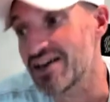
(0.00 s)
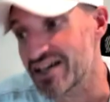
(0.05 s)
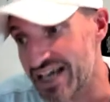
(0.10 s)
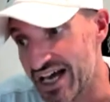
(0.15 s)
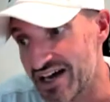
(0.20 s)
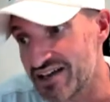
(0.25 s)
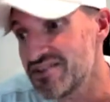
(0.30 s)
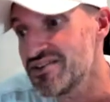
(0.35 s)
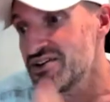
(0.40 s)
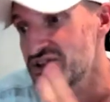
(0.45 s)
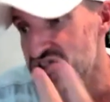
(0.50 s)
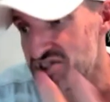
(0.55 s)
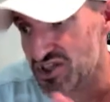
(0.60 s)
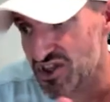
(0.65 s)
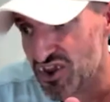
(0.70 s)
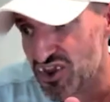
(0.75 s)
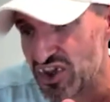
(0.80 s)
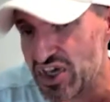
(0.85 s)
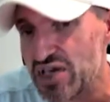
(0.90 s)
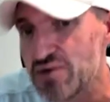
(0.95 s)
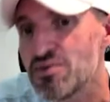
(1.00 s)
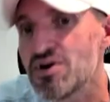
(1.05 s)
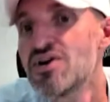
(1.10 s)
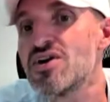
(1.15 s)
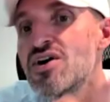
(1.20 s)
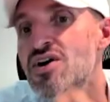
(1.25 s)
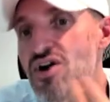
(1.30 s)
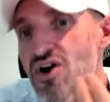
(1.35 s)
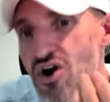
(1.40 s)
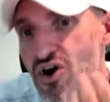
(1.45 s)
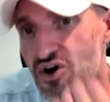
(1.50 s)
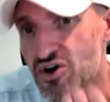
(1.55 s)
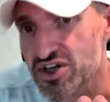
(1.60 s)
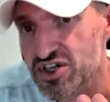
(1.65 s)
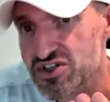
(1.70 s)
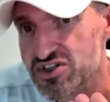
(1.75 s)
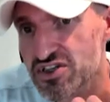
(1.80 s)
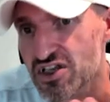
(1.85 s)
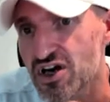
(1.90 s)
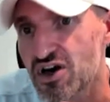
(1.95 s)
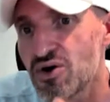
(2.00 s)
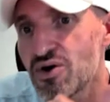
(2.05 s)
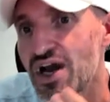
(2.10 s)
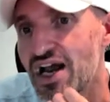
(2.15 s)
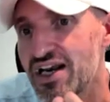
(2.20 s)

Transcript: Again, you see the theme? Earnings low,